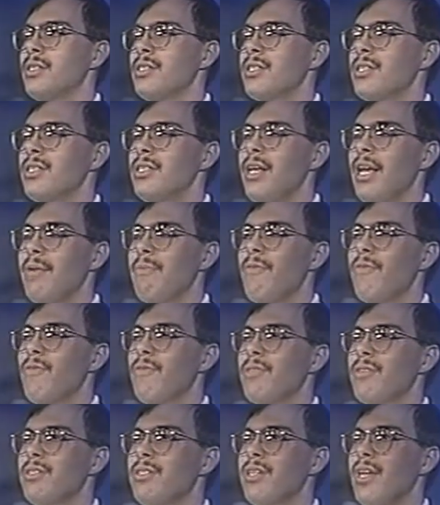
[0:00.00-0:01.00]
just the day
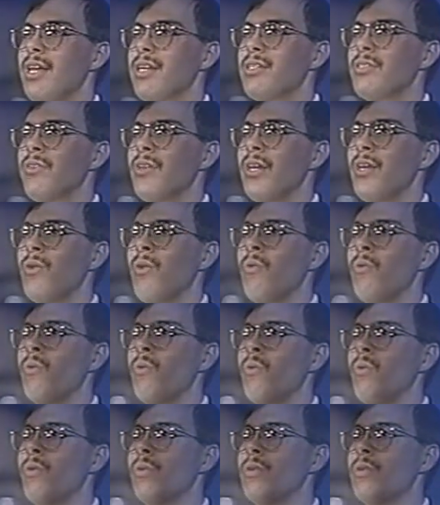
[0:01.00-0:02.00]
before the disaster, had
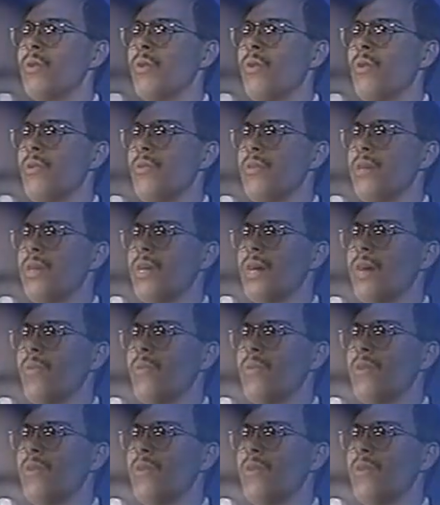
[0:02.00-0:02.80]
ordered all the